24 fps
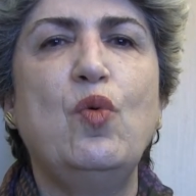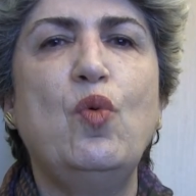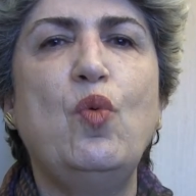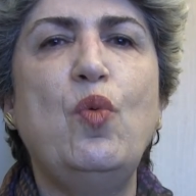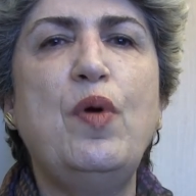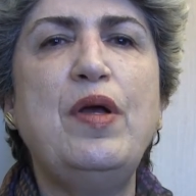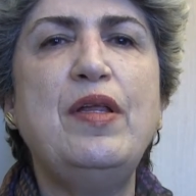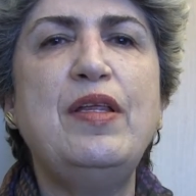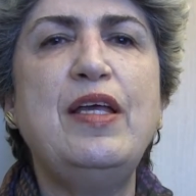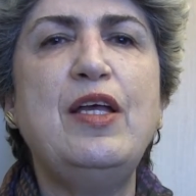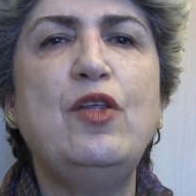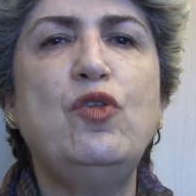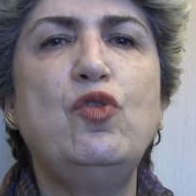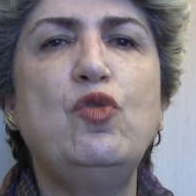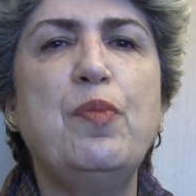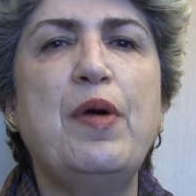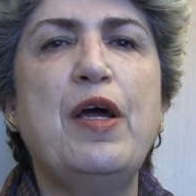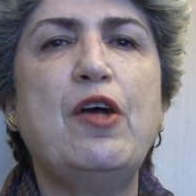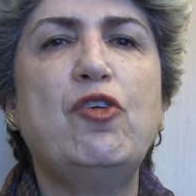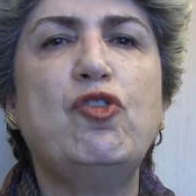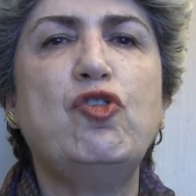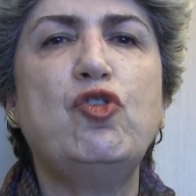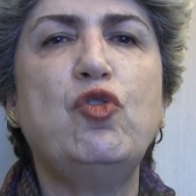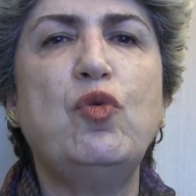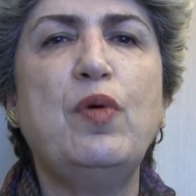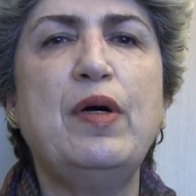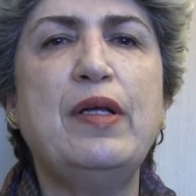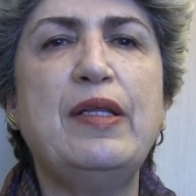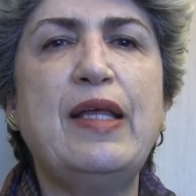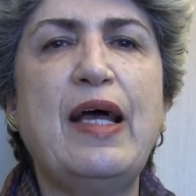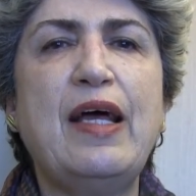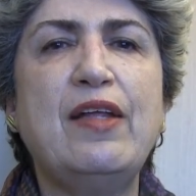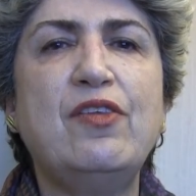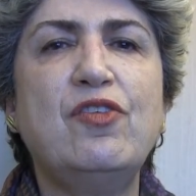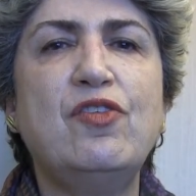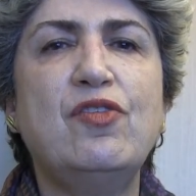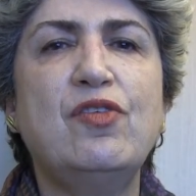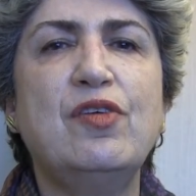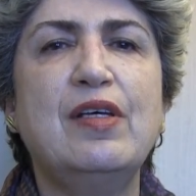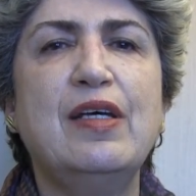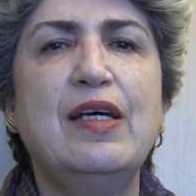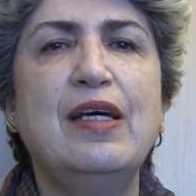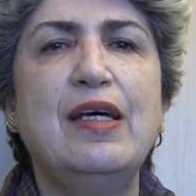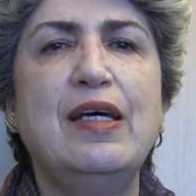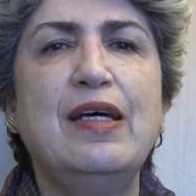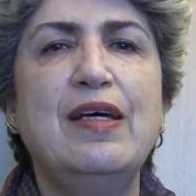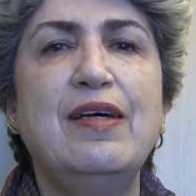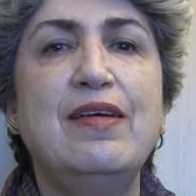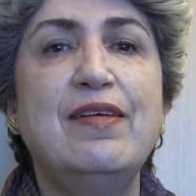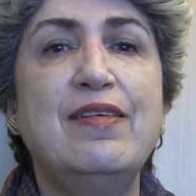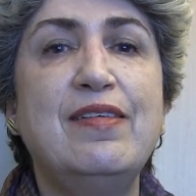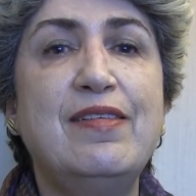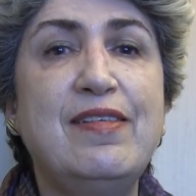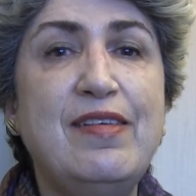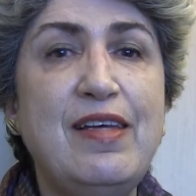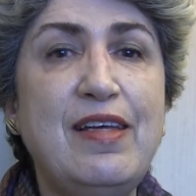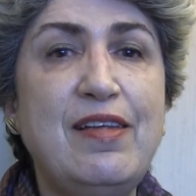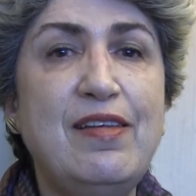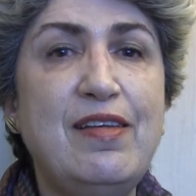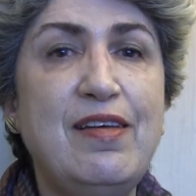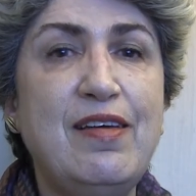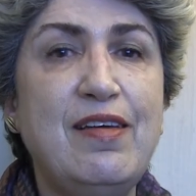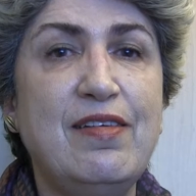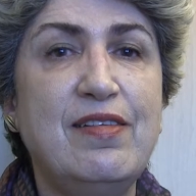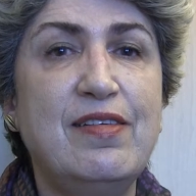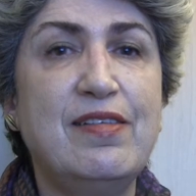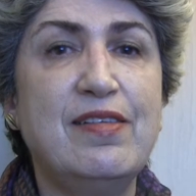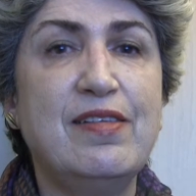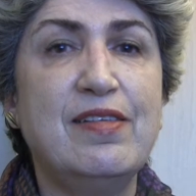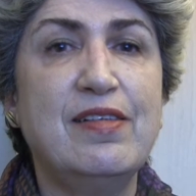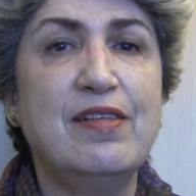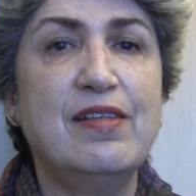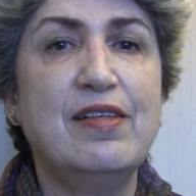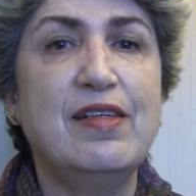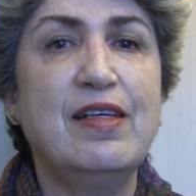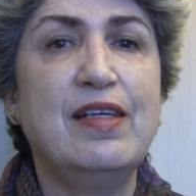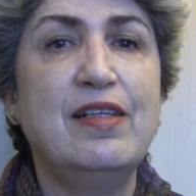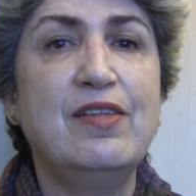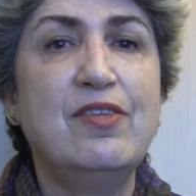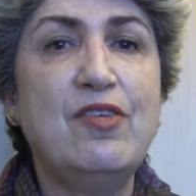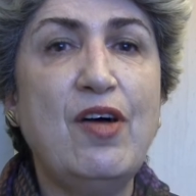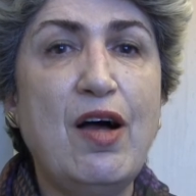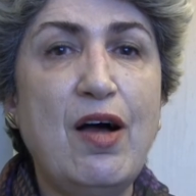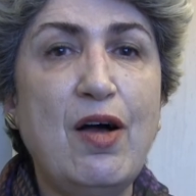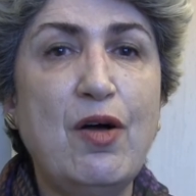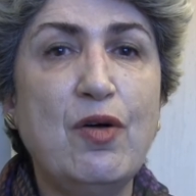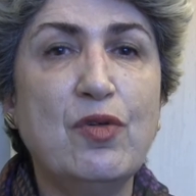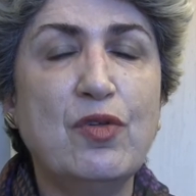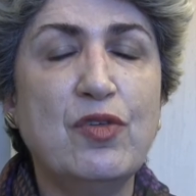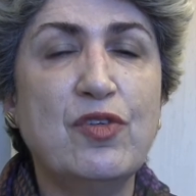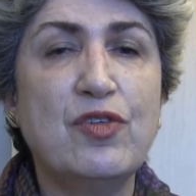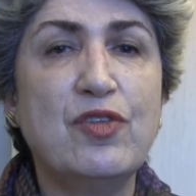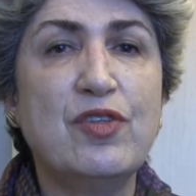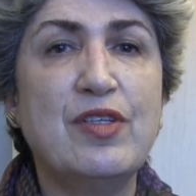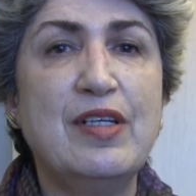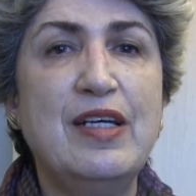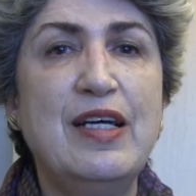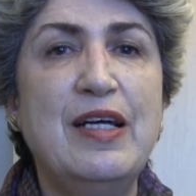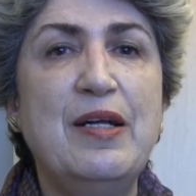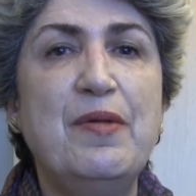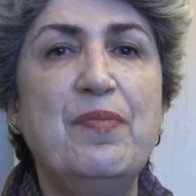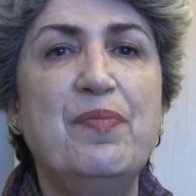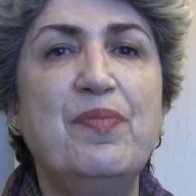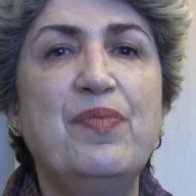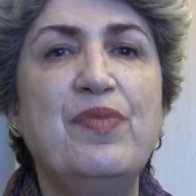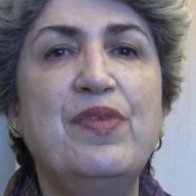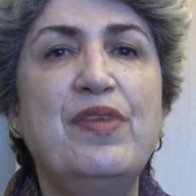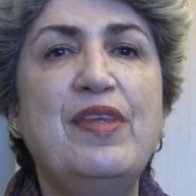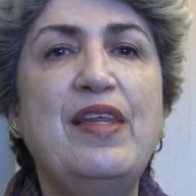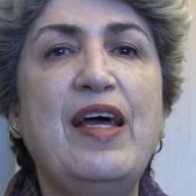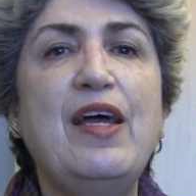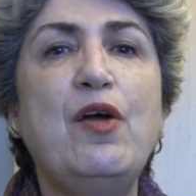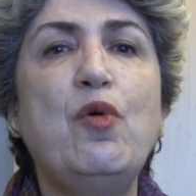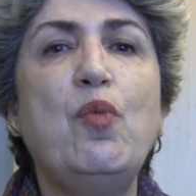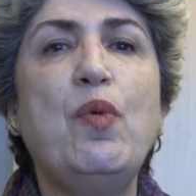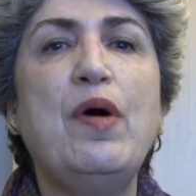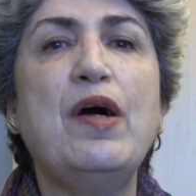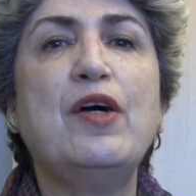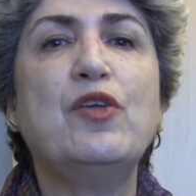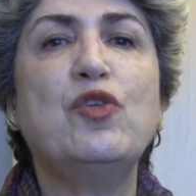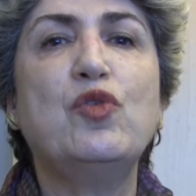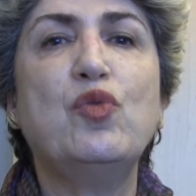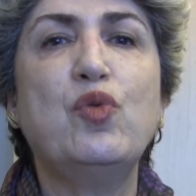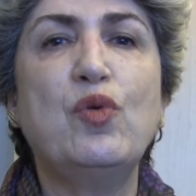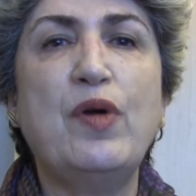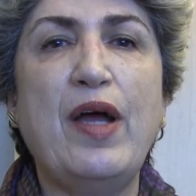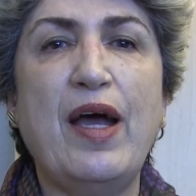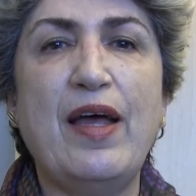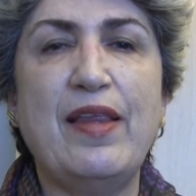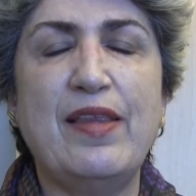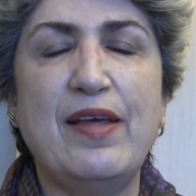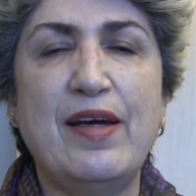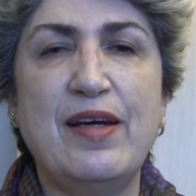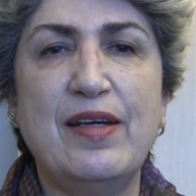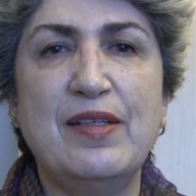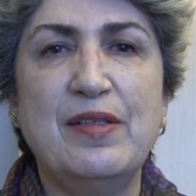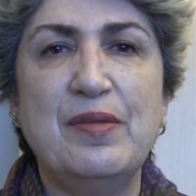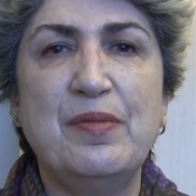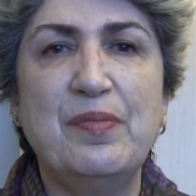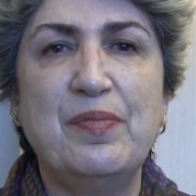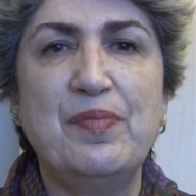we need to make sure that cities, towns, they work together